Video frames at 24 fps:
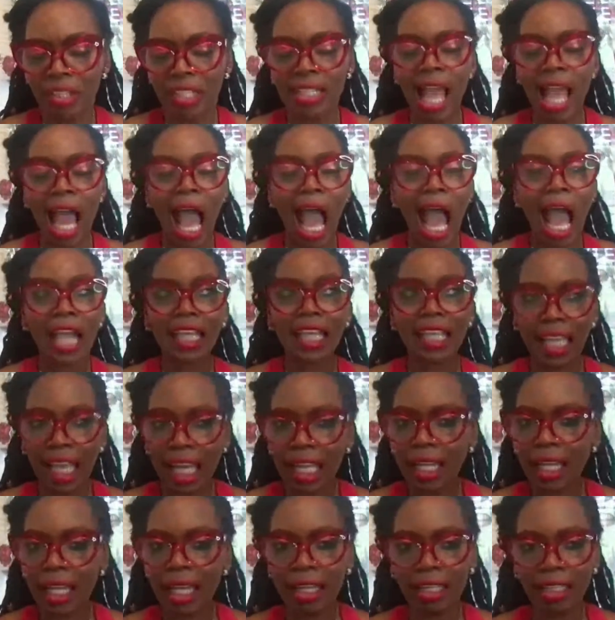Now I
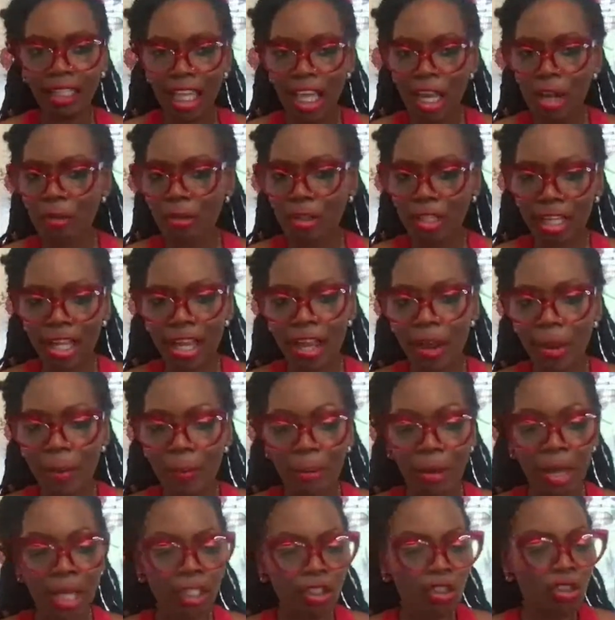get it here and here,
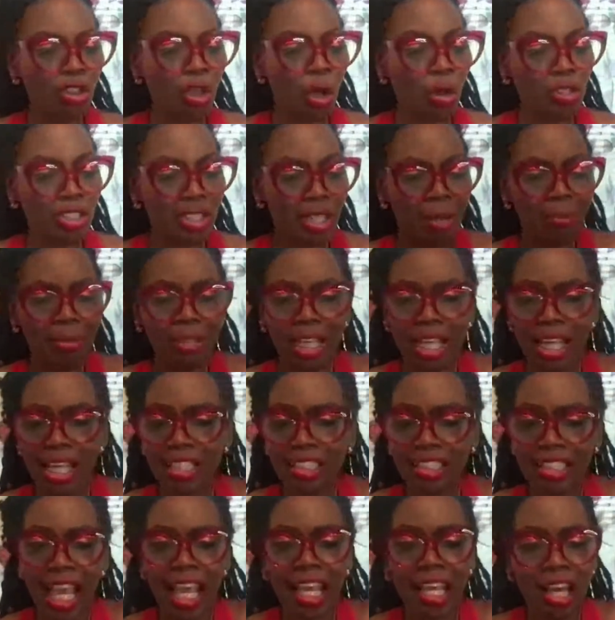but some
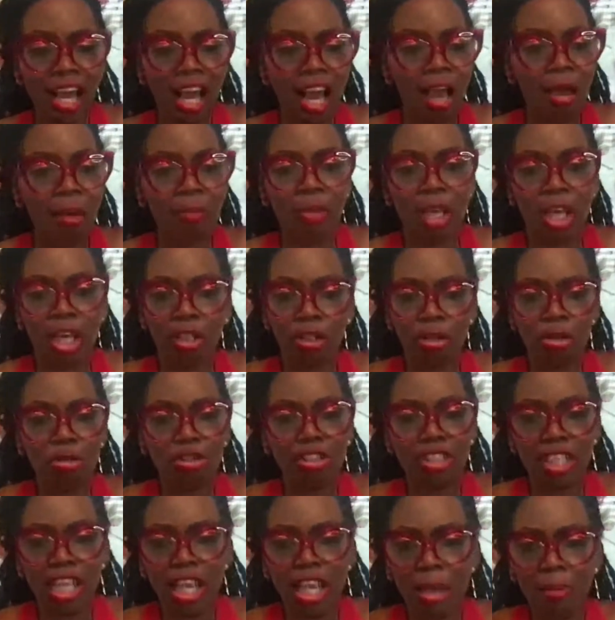kids, they come, you
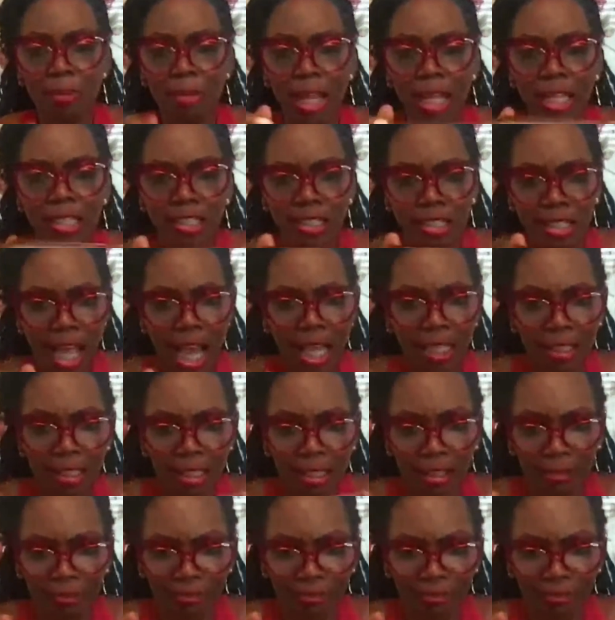see them and they just got